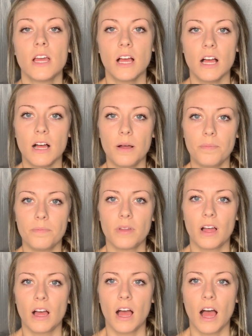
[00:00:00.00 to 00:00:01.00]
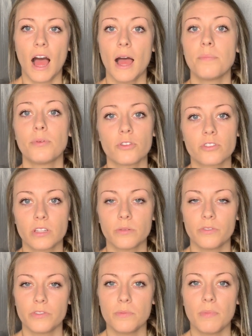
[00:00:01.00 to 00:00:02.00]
I personally review